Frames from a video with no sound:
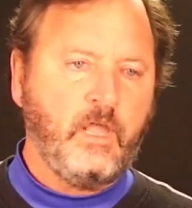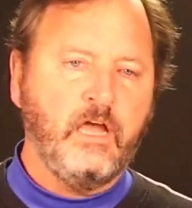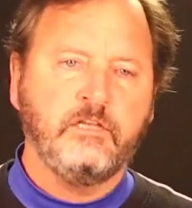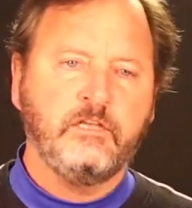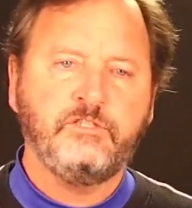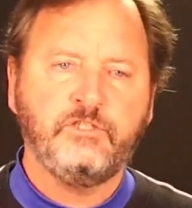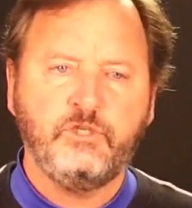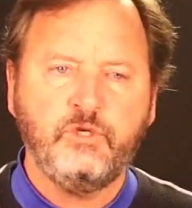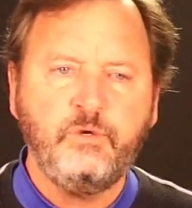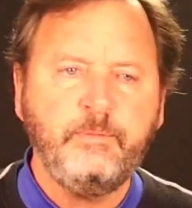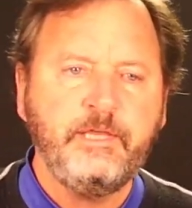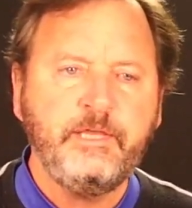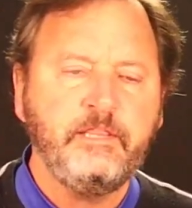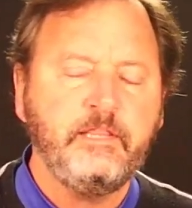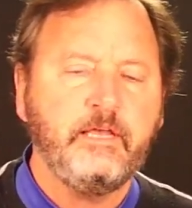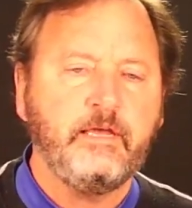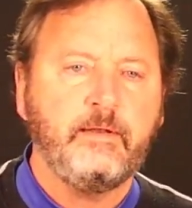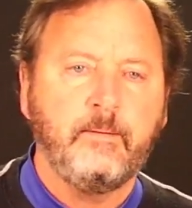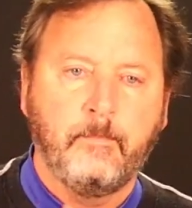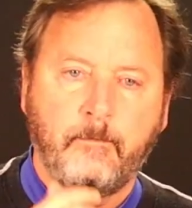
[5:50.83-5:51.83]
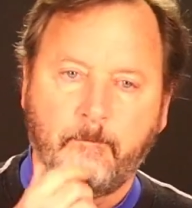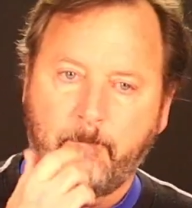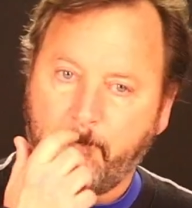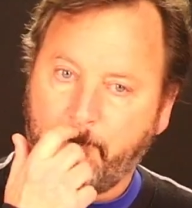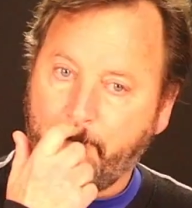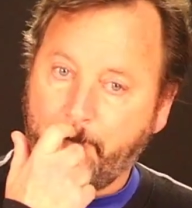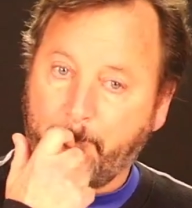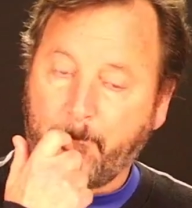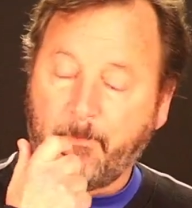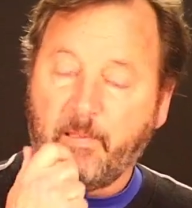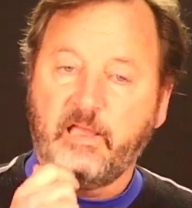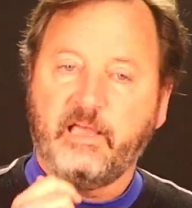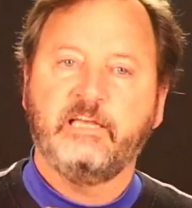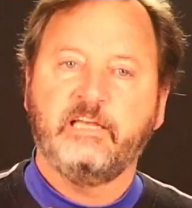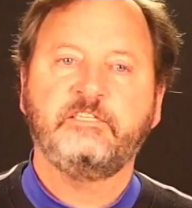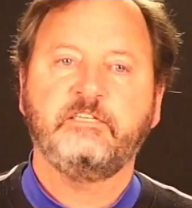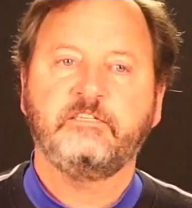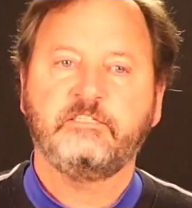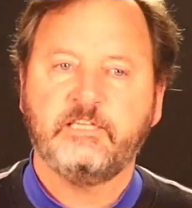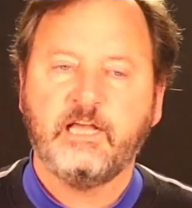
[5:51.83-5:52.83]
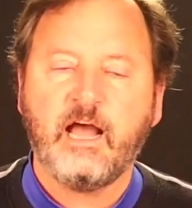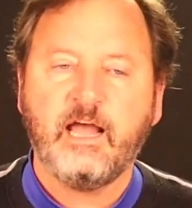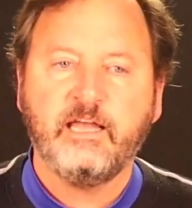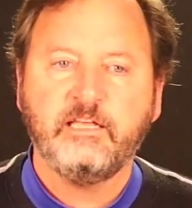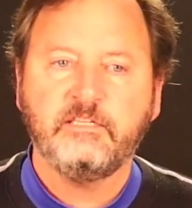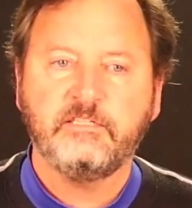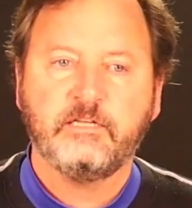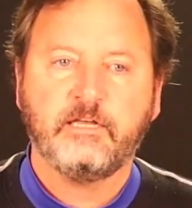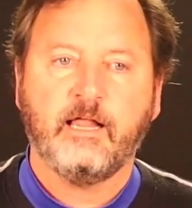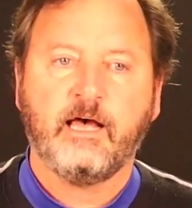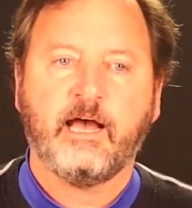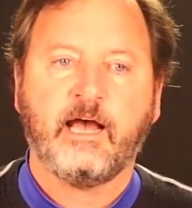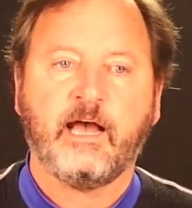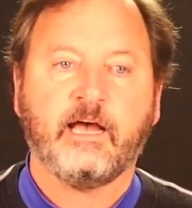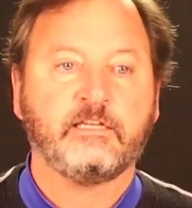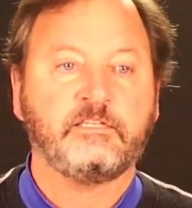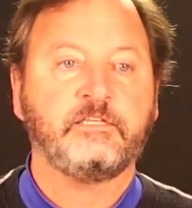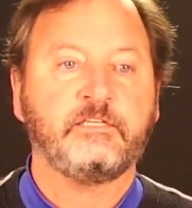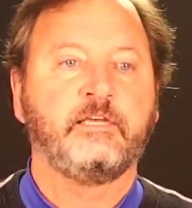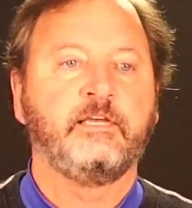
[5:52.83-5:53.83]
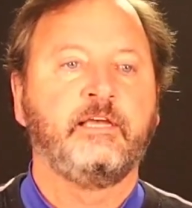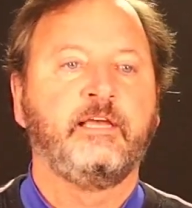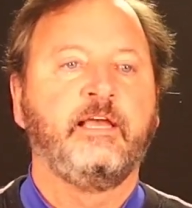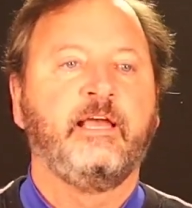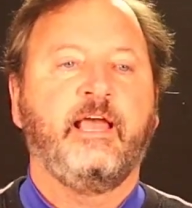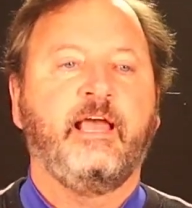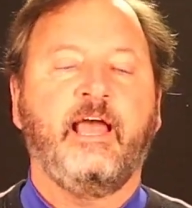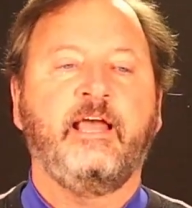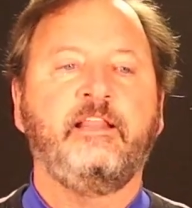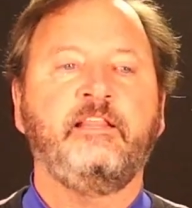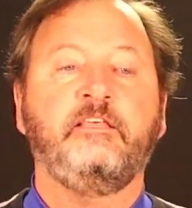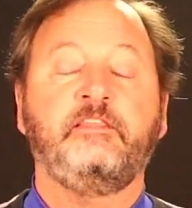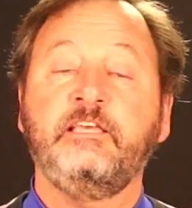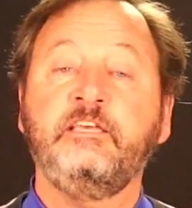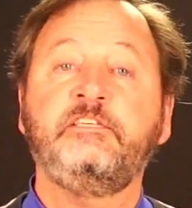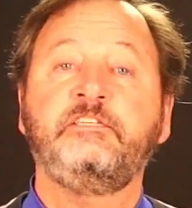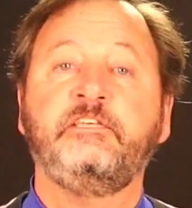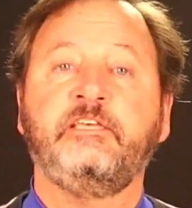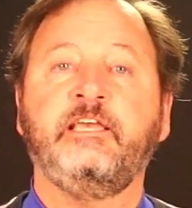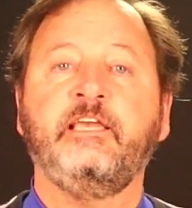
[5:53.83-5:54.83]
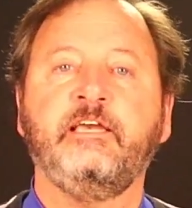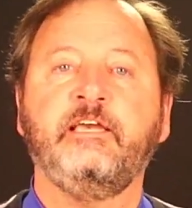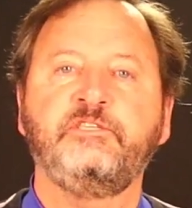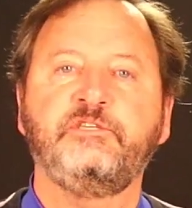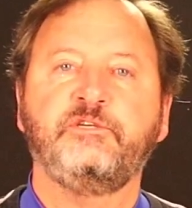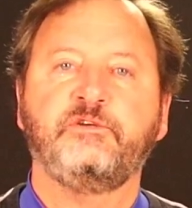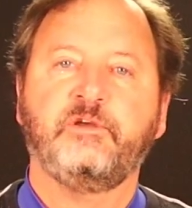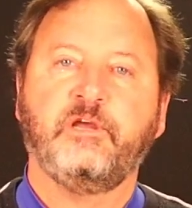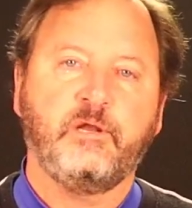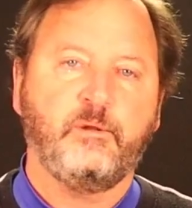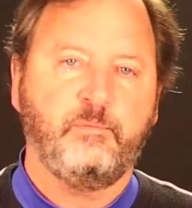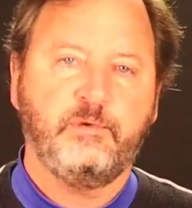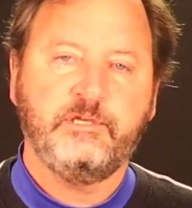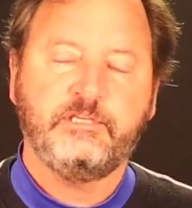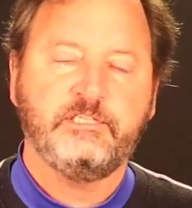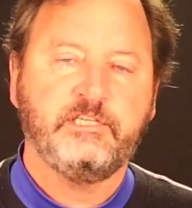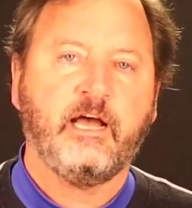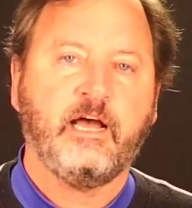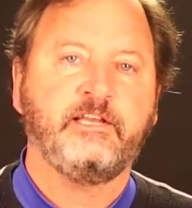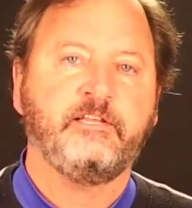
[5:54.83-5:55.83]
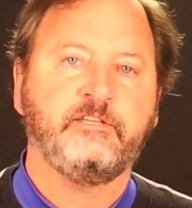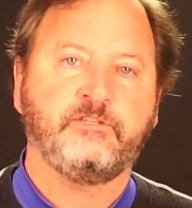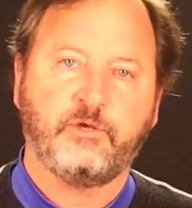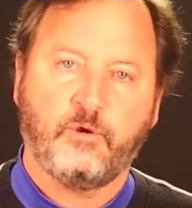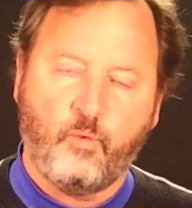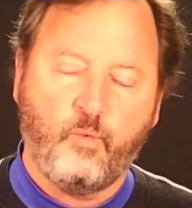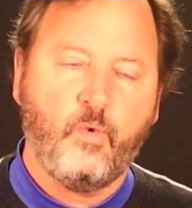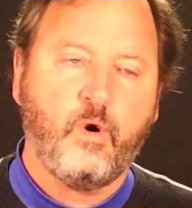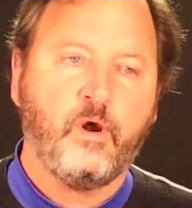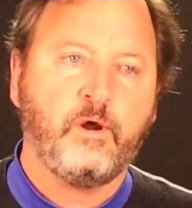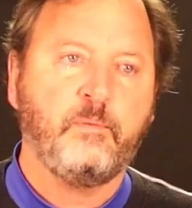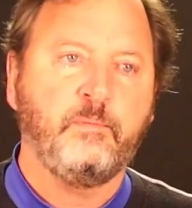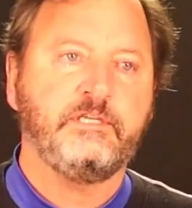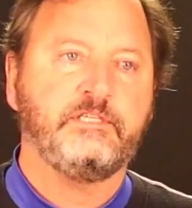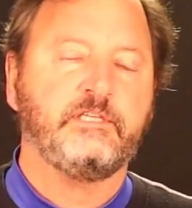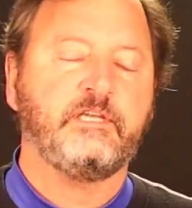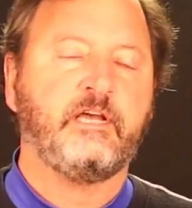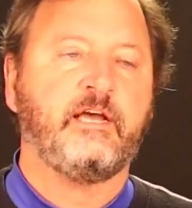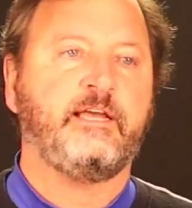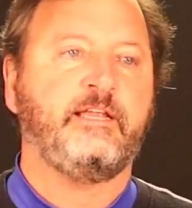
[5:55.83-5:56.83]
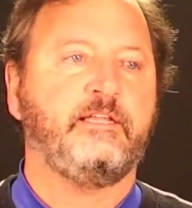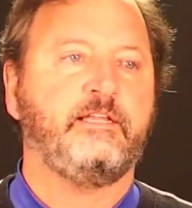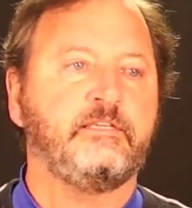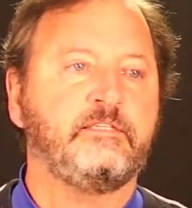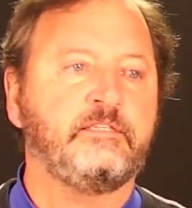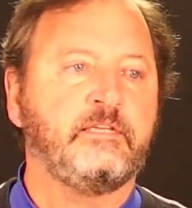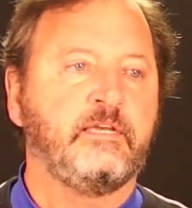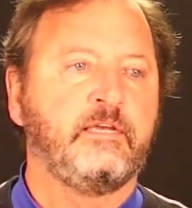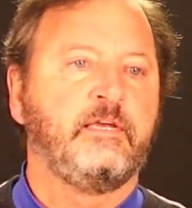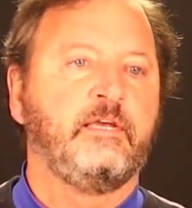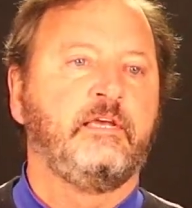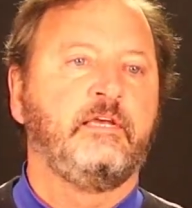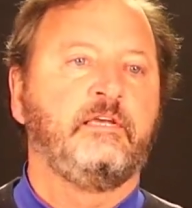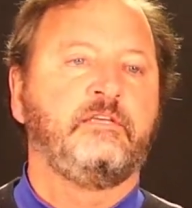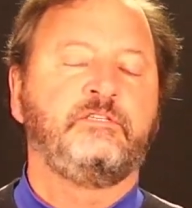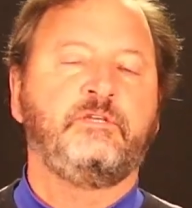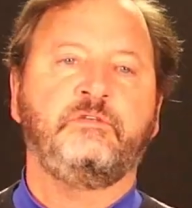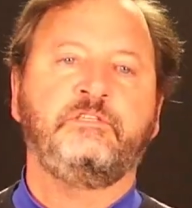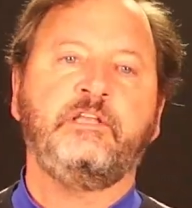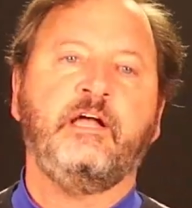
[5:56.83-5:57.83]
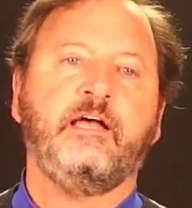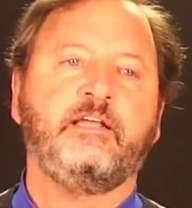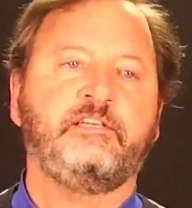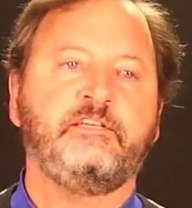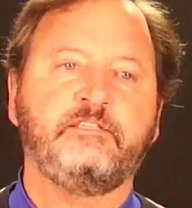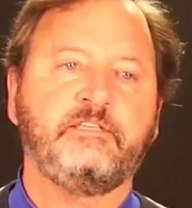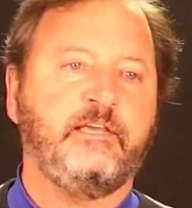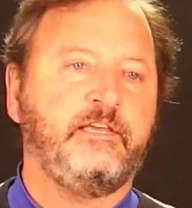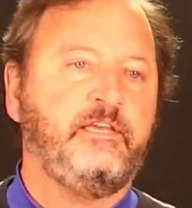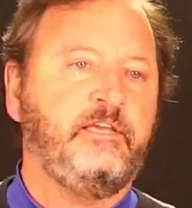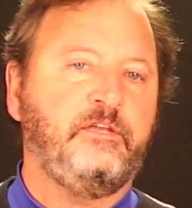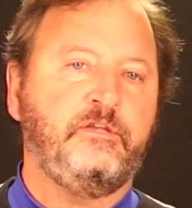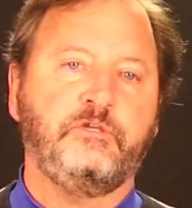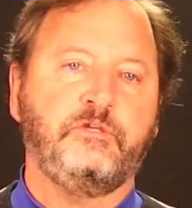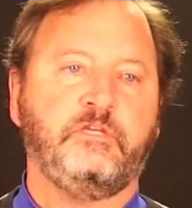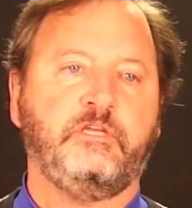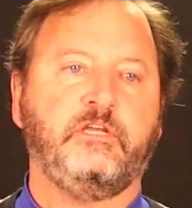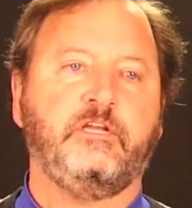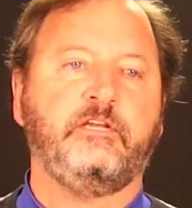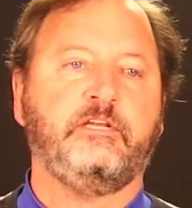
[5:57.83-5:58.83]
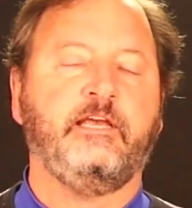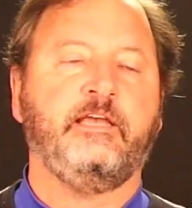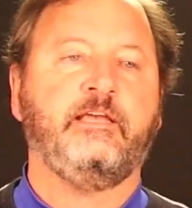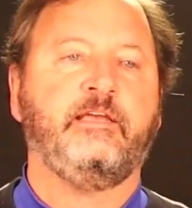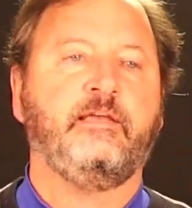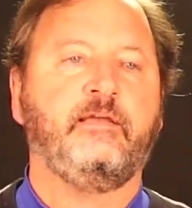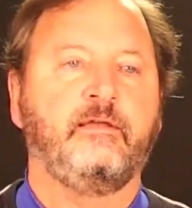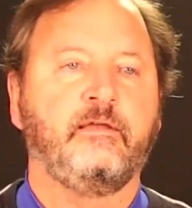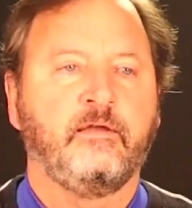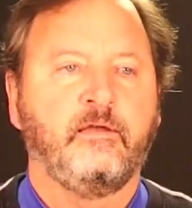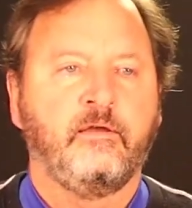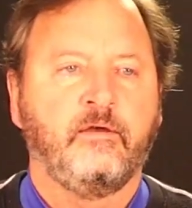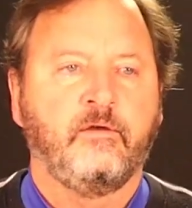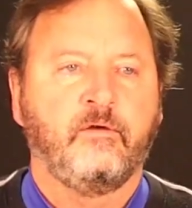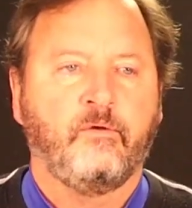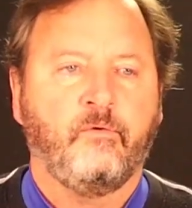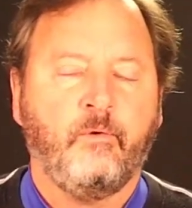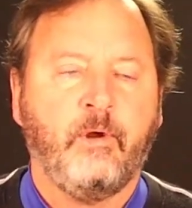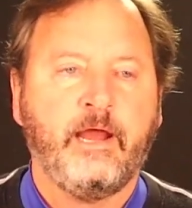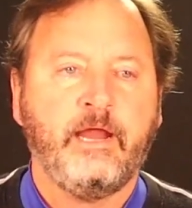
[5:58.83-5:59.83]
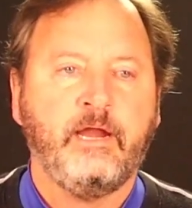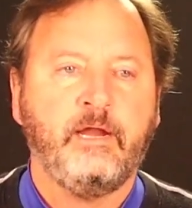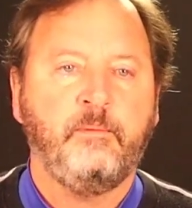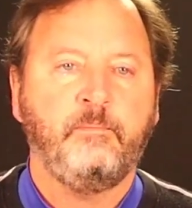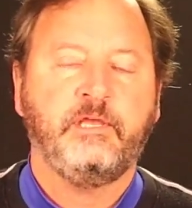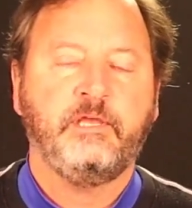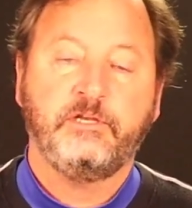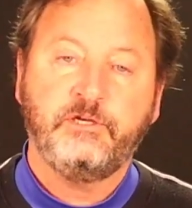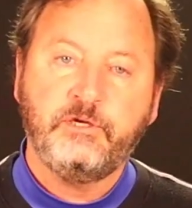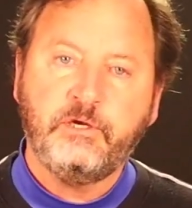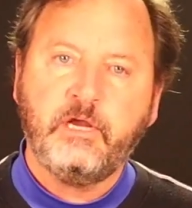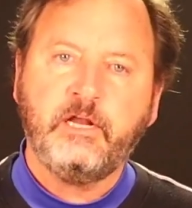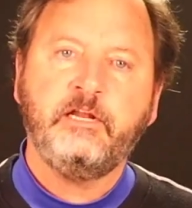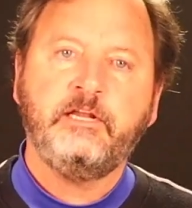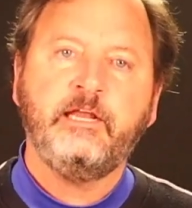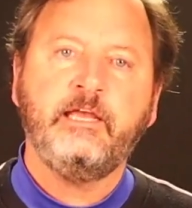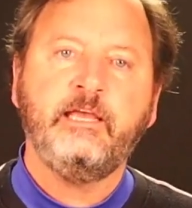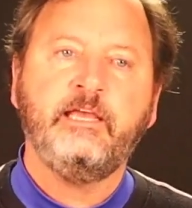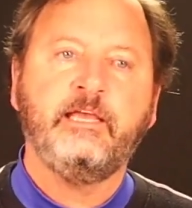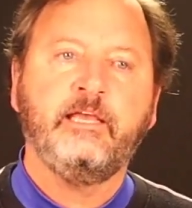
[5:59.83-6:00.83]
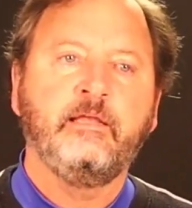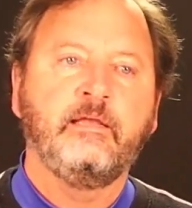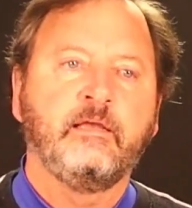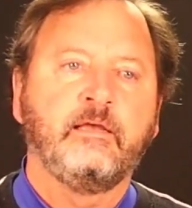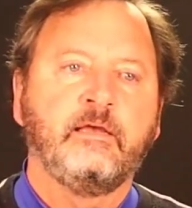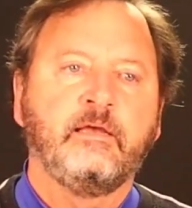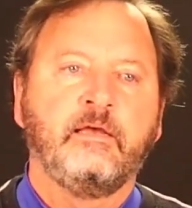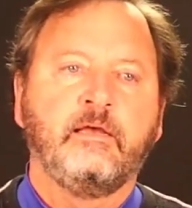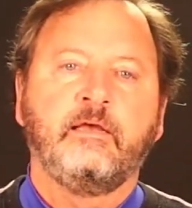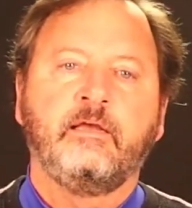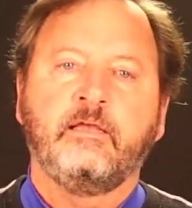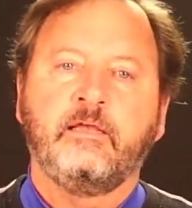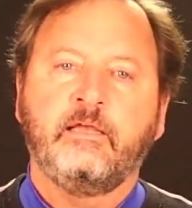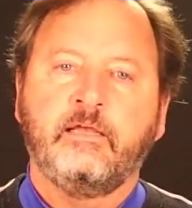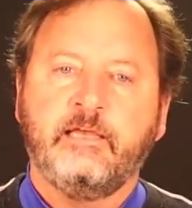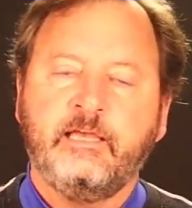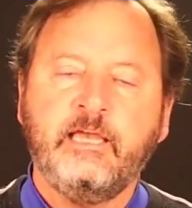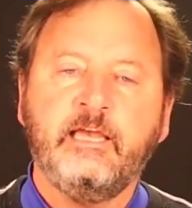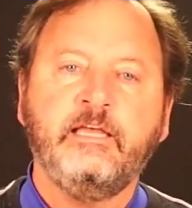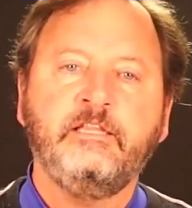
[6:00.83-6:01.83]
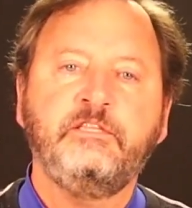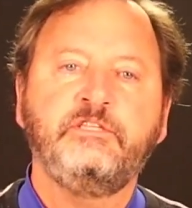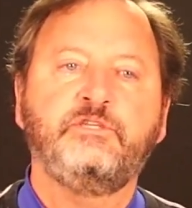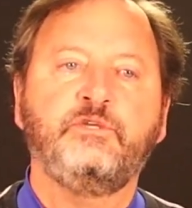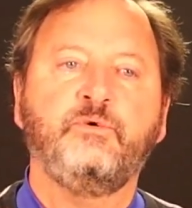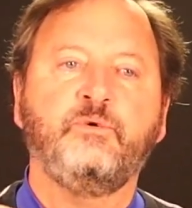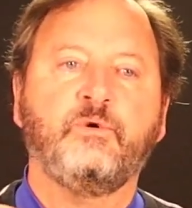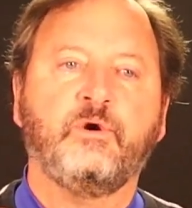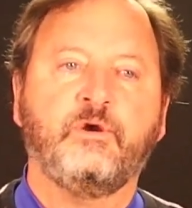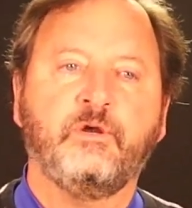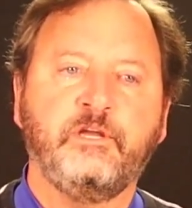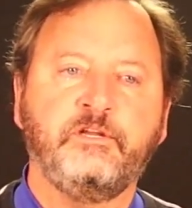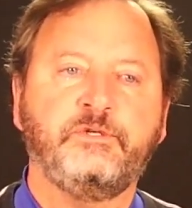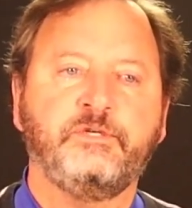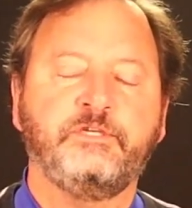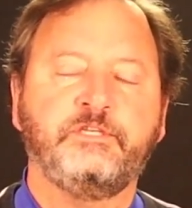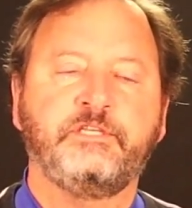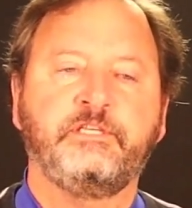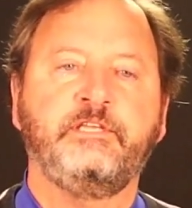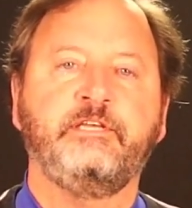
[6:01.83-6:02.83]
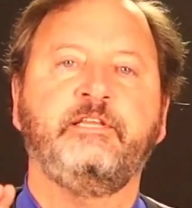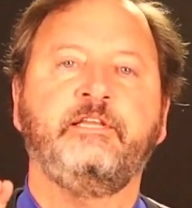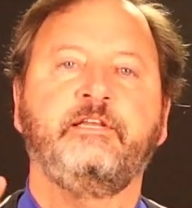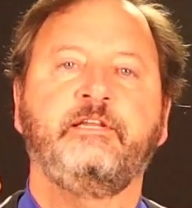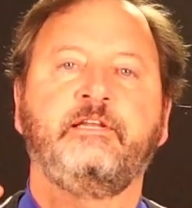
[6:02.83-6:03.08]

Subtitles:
assuming that it's a science class and that these kids are going to be scientists or want to be scientists. So it's not just like you're just going to take random kids. You're going to take kids who are interested